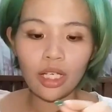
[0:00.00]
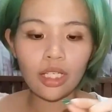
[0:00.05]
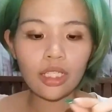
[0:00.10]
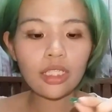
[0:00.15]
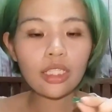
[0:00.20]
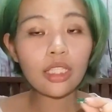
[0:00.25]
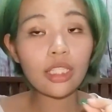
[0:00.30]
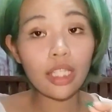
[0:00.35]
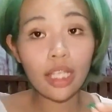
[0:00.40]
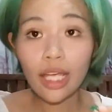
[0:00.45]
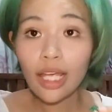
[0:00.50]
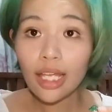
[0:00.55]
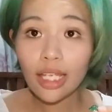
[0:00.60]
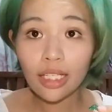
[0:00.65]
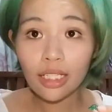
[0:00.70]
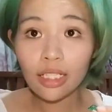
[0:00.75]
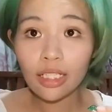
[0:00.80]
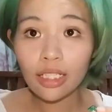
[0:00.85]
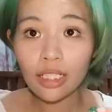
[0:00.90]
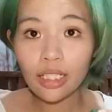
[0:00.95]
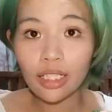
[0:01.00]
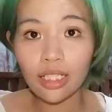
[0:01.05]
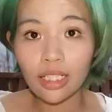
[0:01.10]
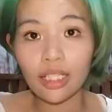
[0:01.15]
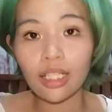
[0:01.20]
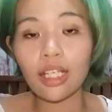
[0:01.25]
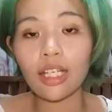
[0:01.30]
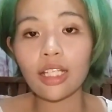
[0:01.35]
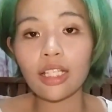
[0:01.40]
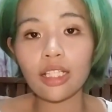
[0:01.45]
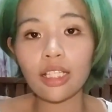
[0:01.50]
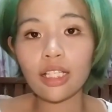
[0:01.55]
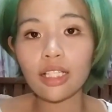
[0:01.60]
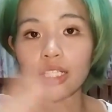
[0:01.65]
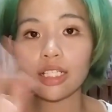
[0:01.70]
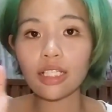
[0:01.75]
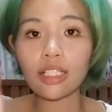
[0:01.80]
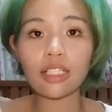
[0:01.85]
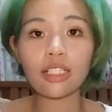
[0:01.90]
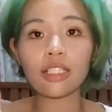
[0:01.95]
And then
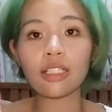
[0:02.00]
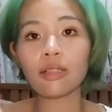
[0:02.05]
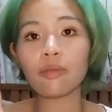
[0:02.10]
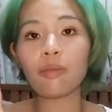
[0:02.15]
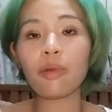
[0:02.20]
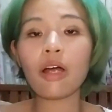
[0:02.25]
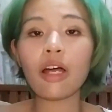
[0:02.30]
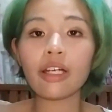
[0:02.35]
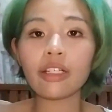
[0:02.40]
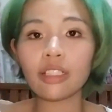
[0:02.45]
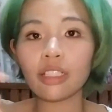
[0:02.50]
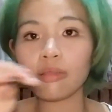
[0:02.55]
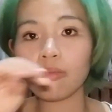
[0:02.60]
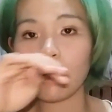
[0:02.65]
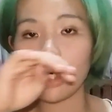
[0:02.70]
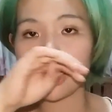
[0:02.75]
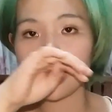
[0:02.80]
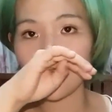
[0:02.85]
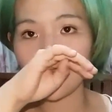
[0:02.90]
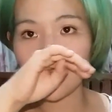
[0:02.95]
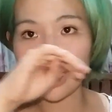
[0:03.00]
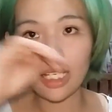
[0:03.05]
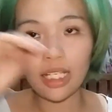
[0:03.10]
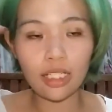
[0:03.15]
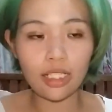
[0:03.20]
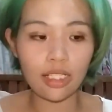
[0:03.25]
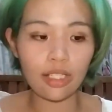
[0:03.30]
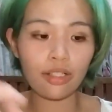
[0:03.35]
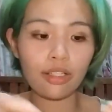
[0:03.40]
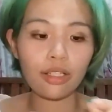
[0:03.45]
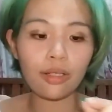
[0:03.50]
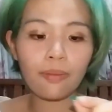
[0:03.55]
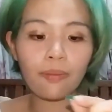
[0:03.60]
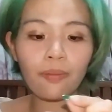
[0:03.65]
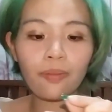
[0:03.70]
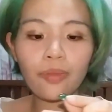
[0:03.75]
this is the part that makes it easier.